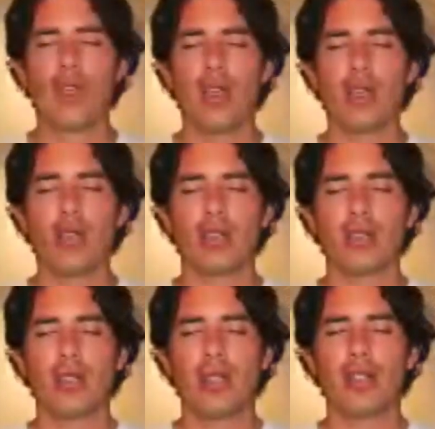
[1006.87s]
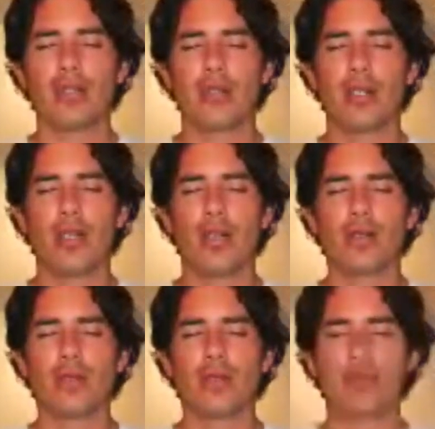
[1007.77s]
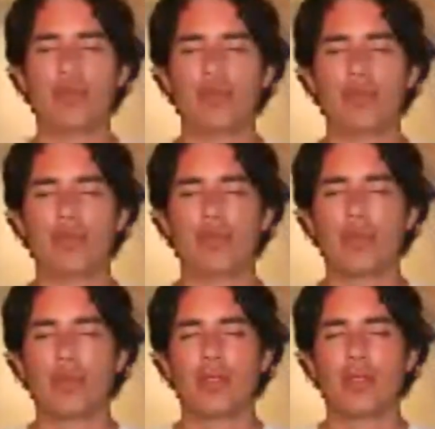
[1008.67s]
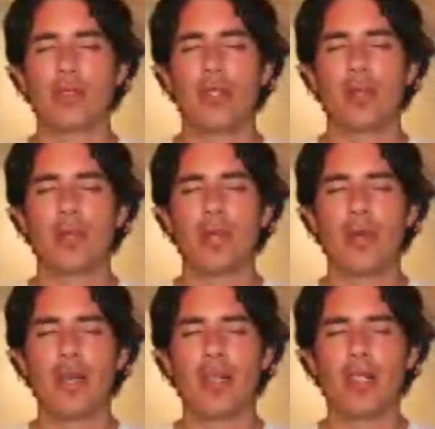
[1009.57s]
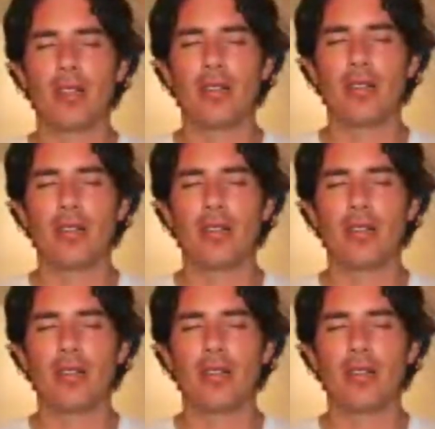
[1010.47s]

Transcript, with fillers: I recognize right now in my body